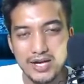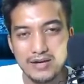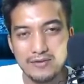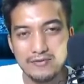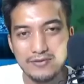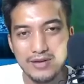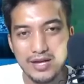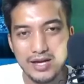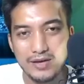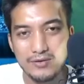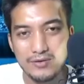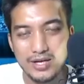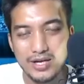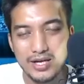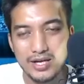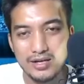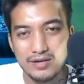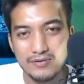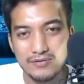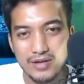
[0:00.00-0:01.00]
fly
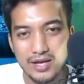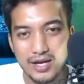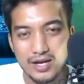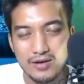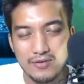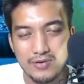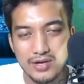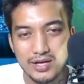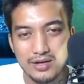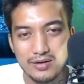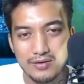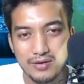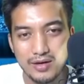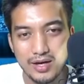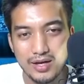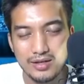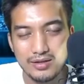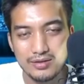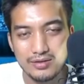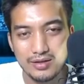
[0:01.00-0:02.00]
away, fly away.
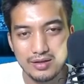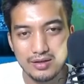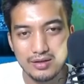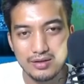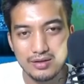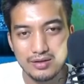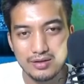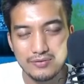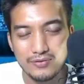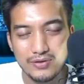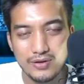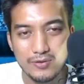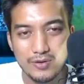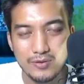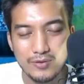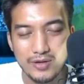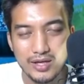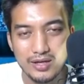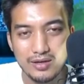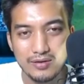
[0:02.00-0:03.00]
Okay, he, he flew
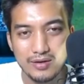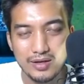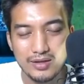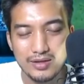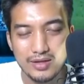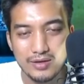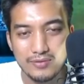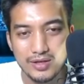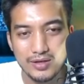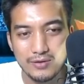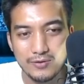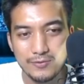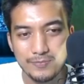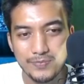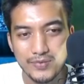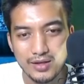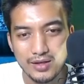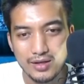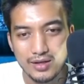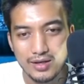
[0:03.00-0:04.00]
away. Okay, there we go.
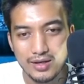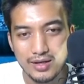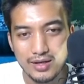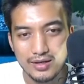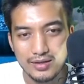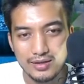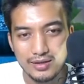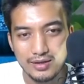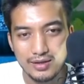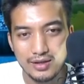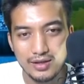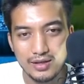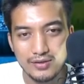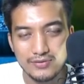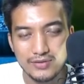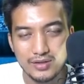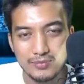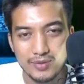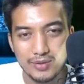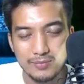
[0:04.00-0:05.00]
And I think he
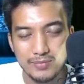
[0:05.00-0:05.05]
left something